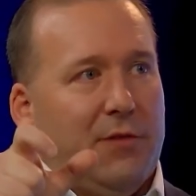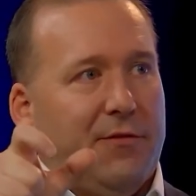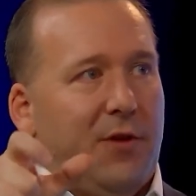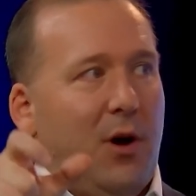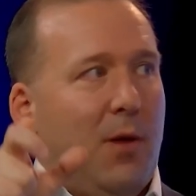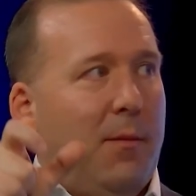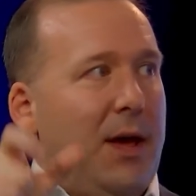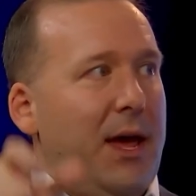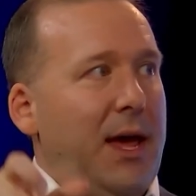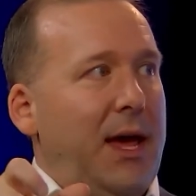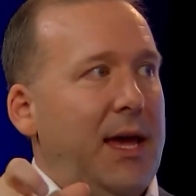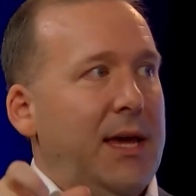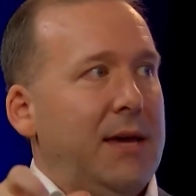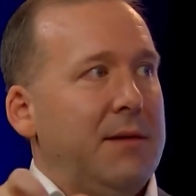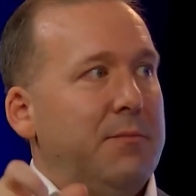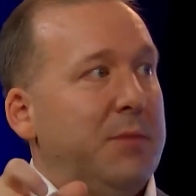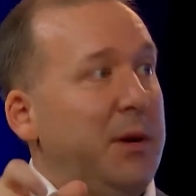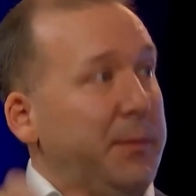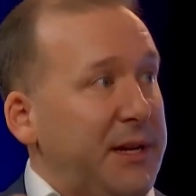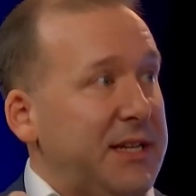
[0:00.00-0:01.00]
from a
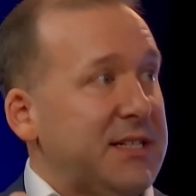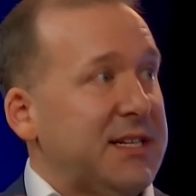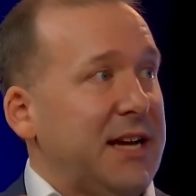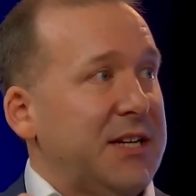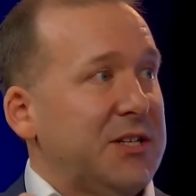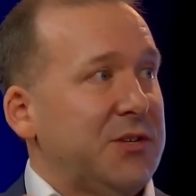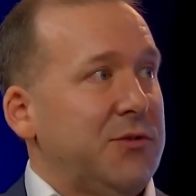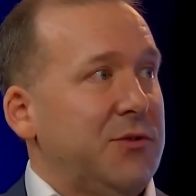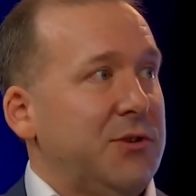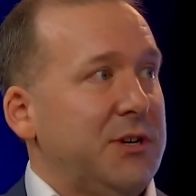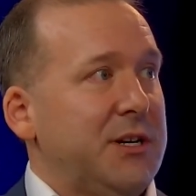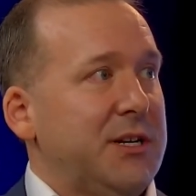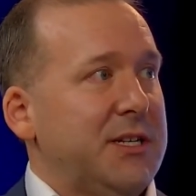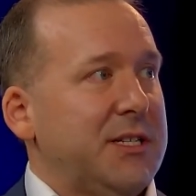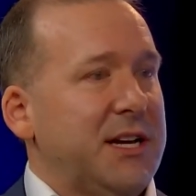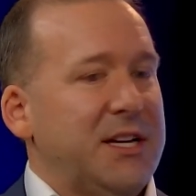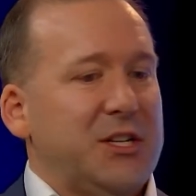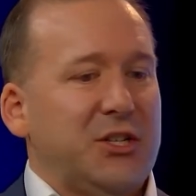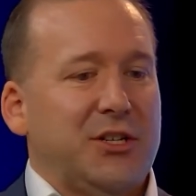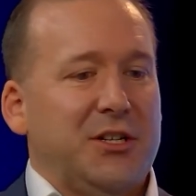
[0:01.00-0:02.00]
public sector
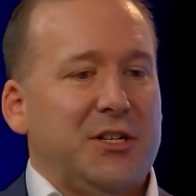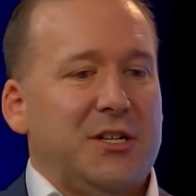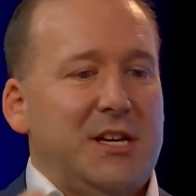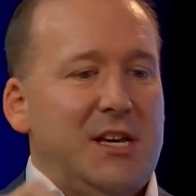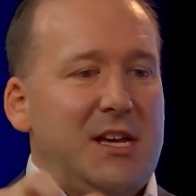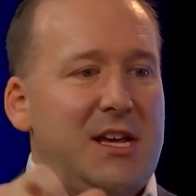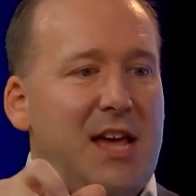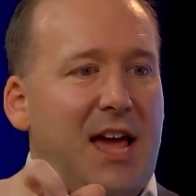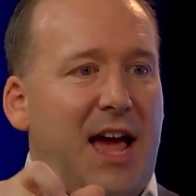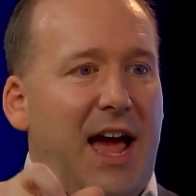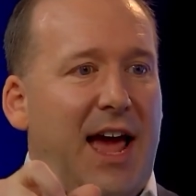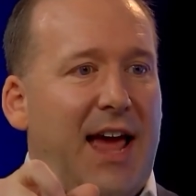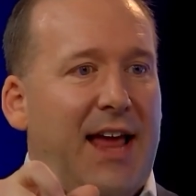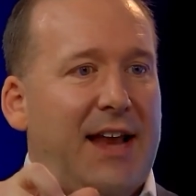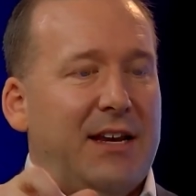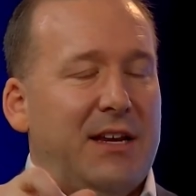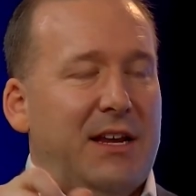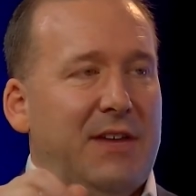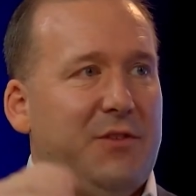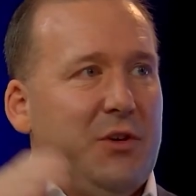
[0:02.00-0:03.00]
organization.
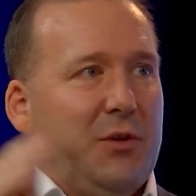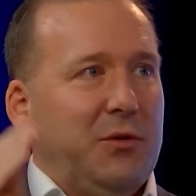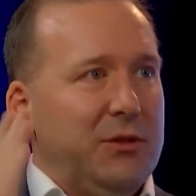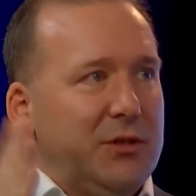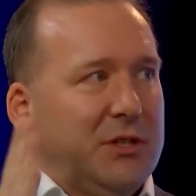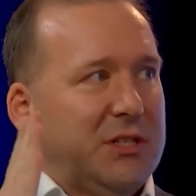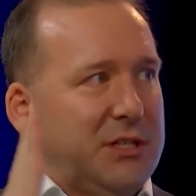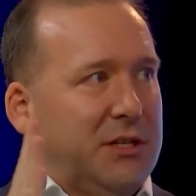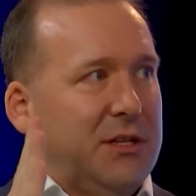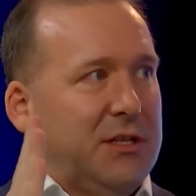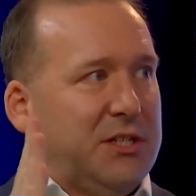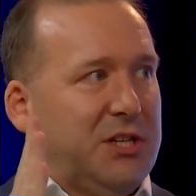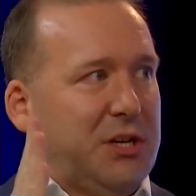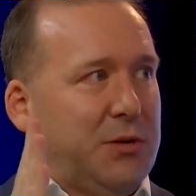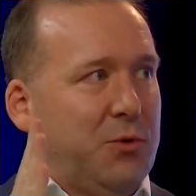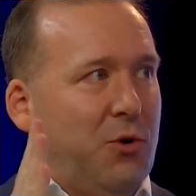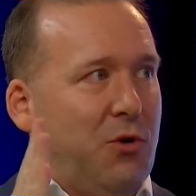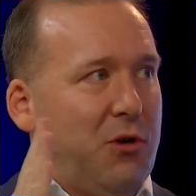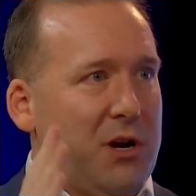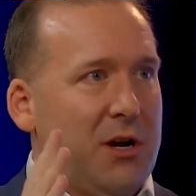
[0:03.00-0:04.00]
And if you looked at the
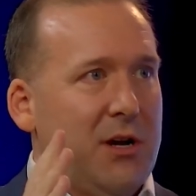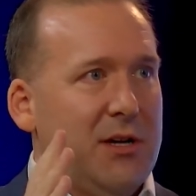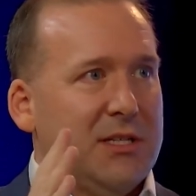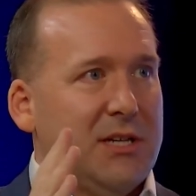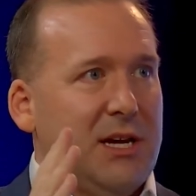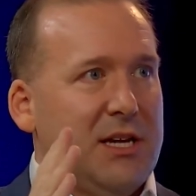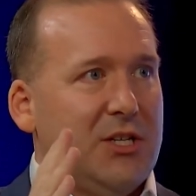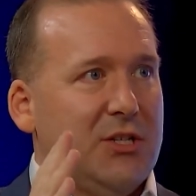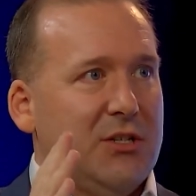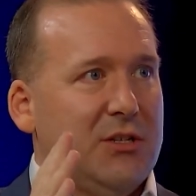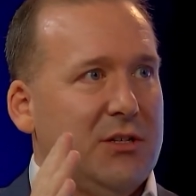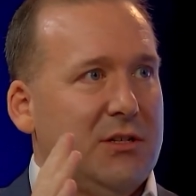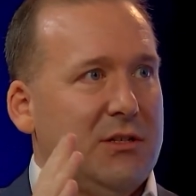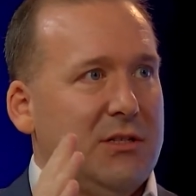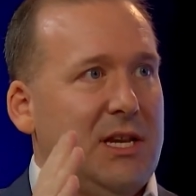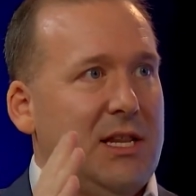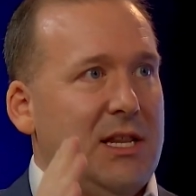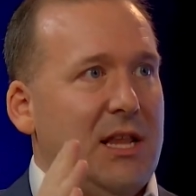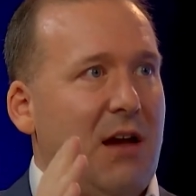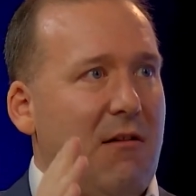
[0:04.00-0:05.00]
two organizations
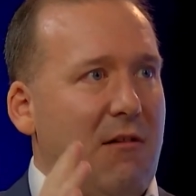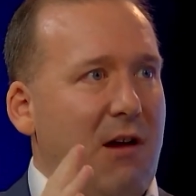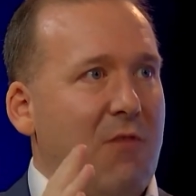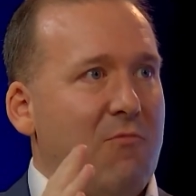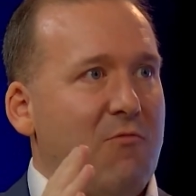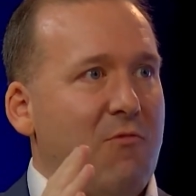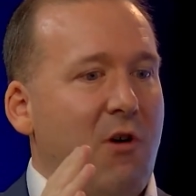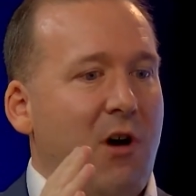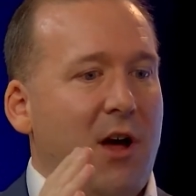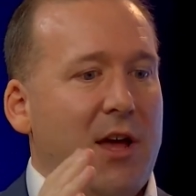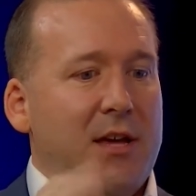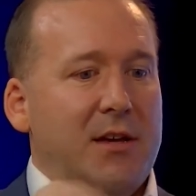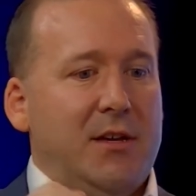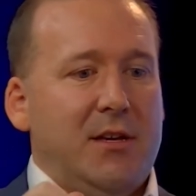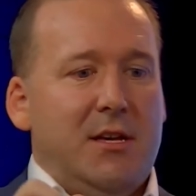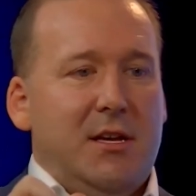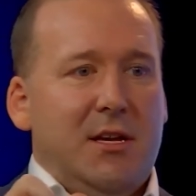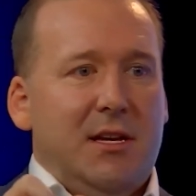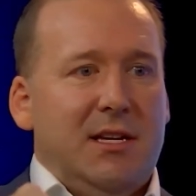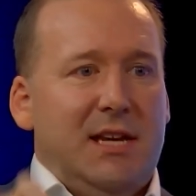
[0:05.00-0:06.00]
in their own right,
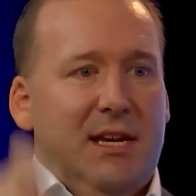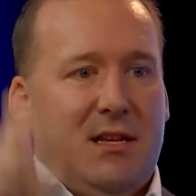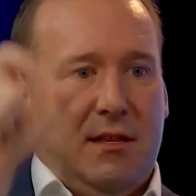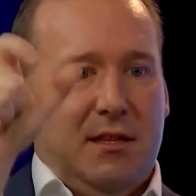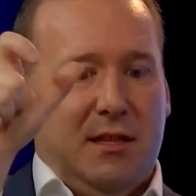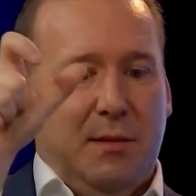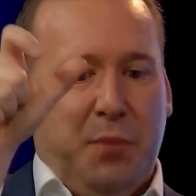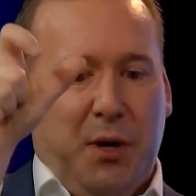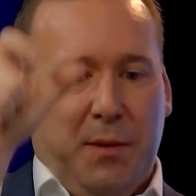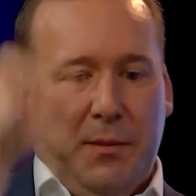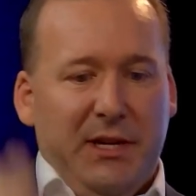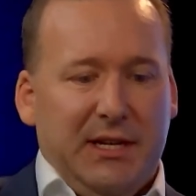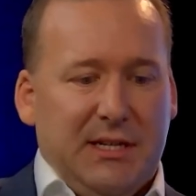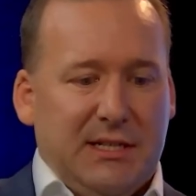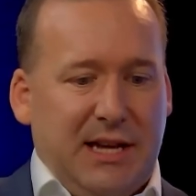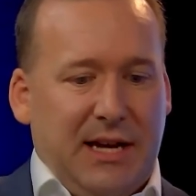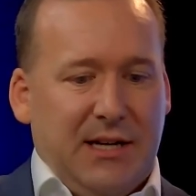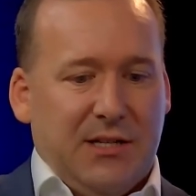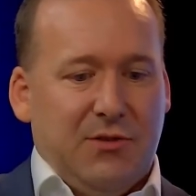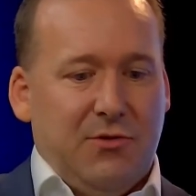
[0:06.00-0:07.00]
neither the public
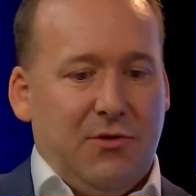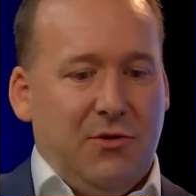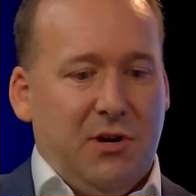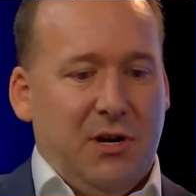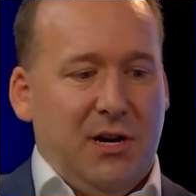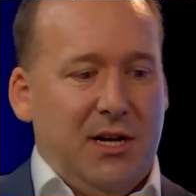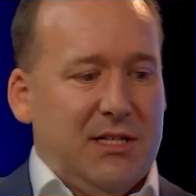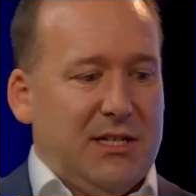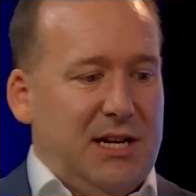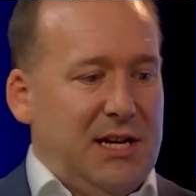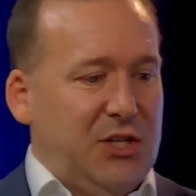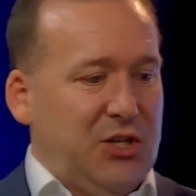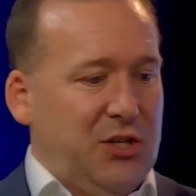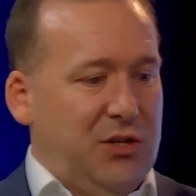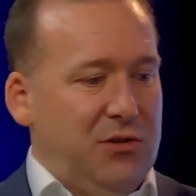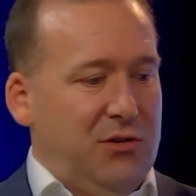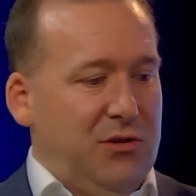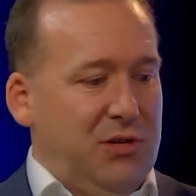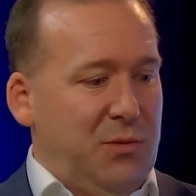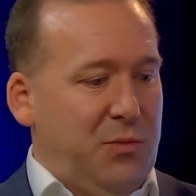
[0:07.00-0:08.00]
sector organization
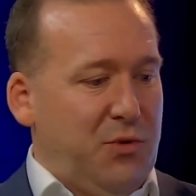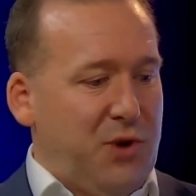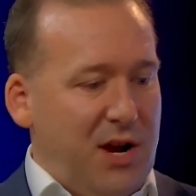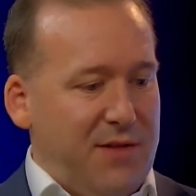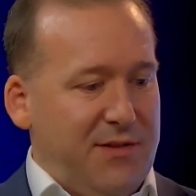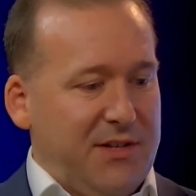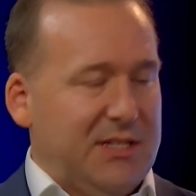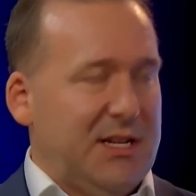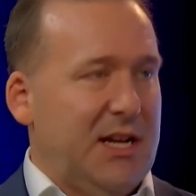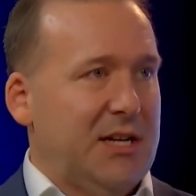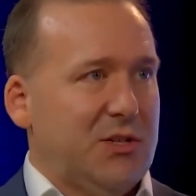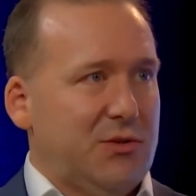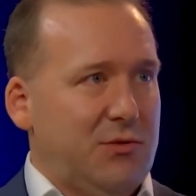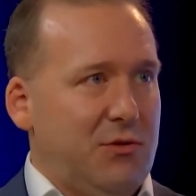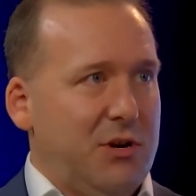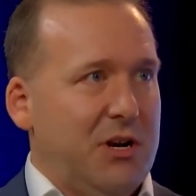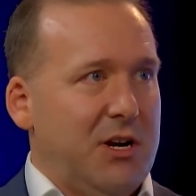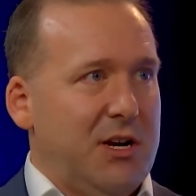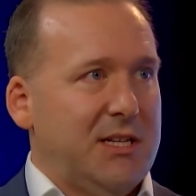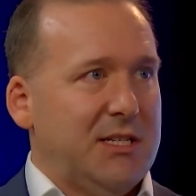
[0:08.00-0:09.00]
nor the private sector
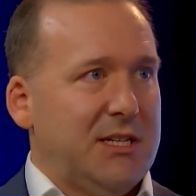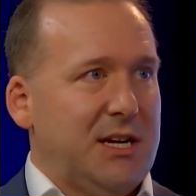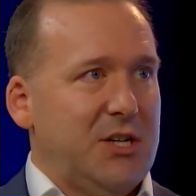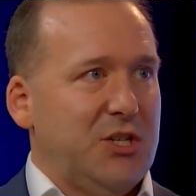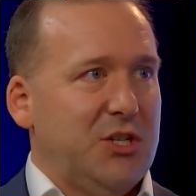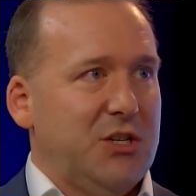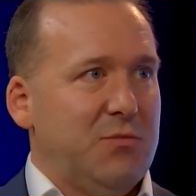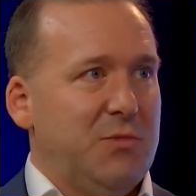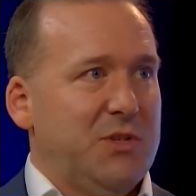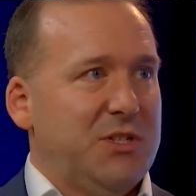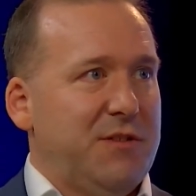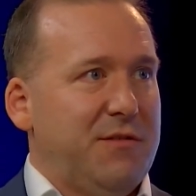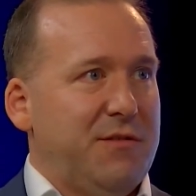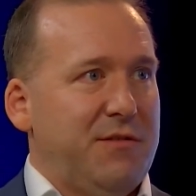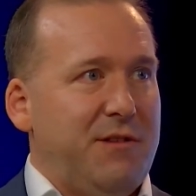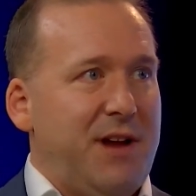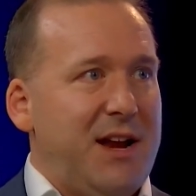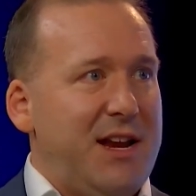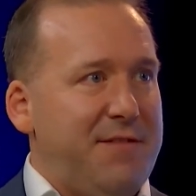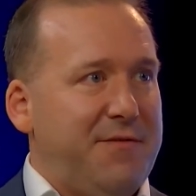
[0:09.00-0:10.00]
organization was
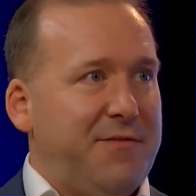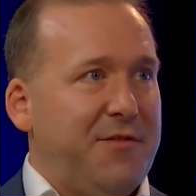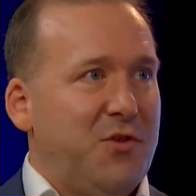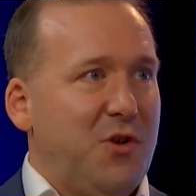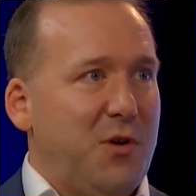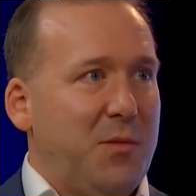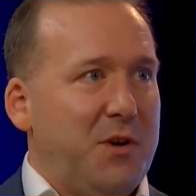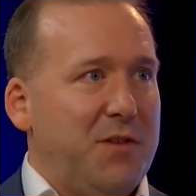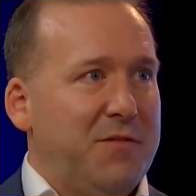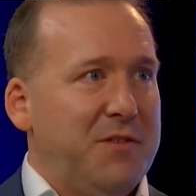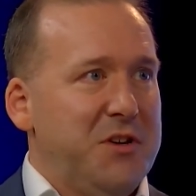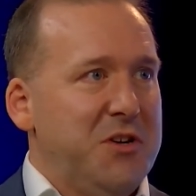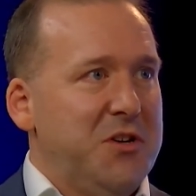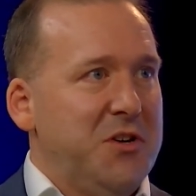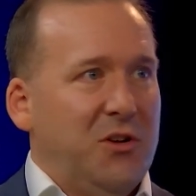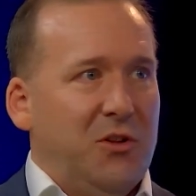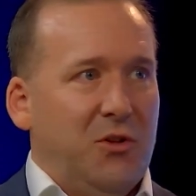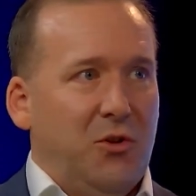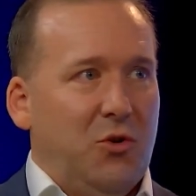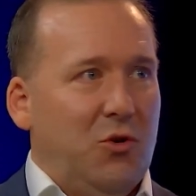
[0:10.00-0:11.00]
under any form of
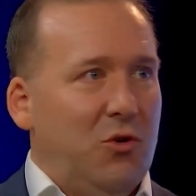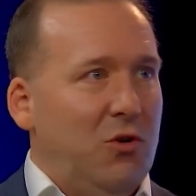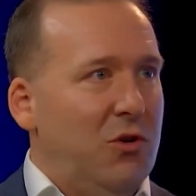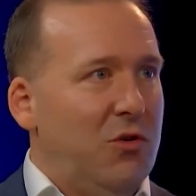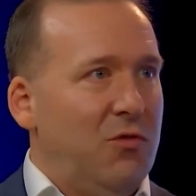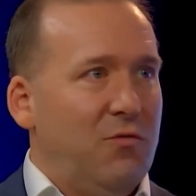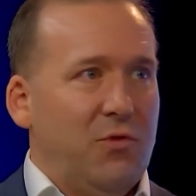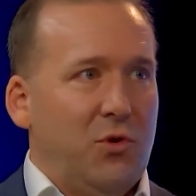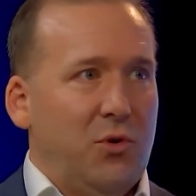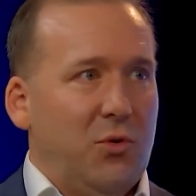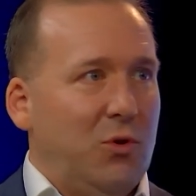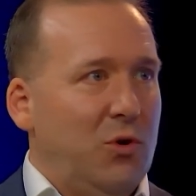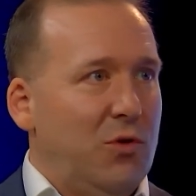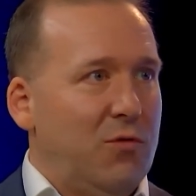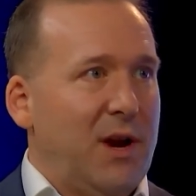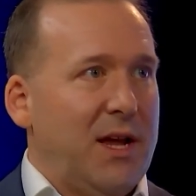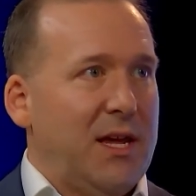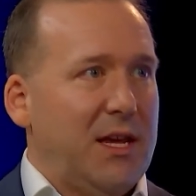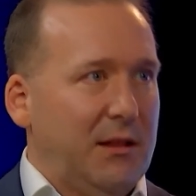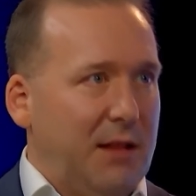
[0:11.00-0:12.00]
law, rule, or
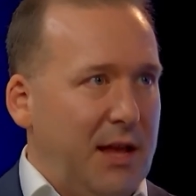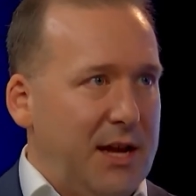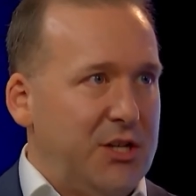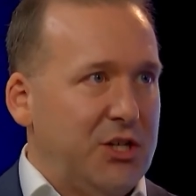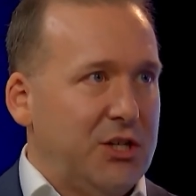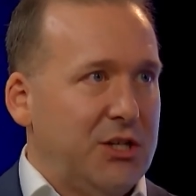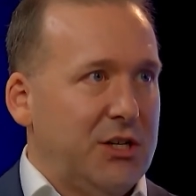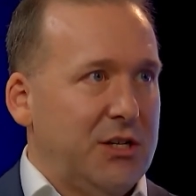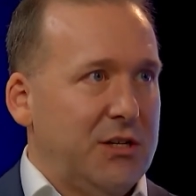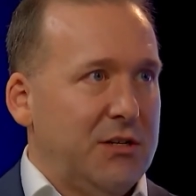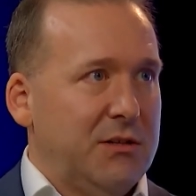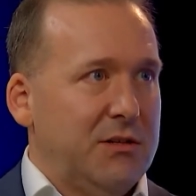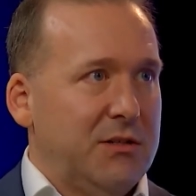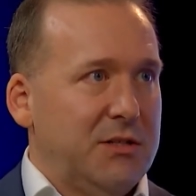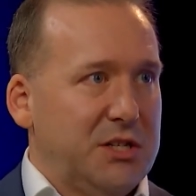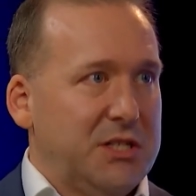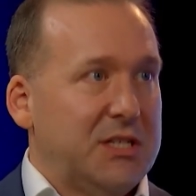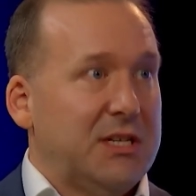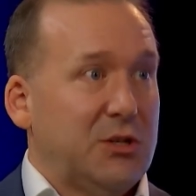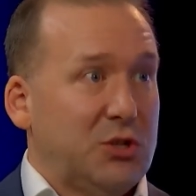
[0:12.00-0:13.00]
regulation
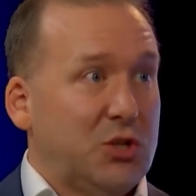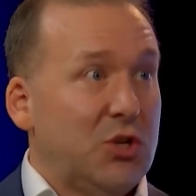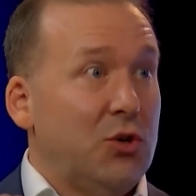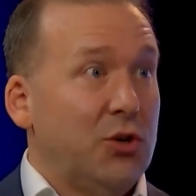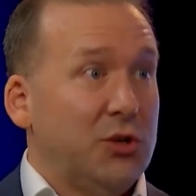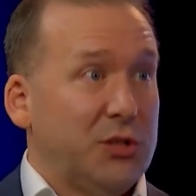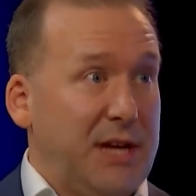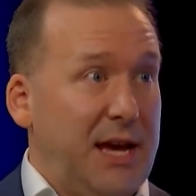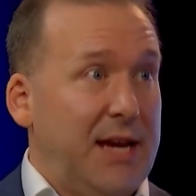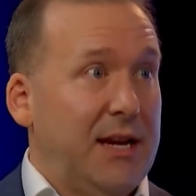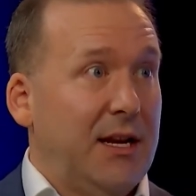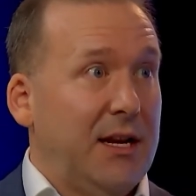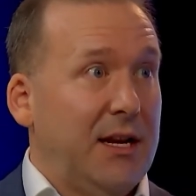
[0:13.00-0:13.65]
to store data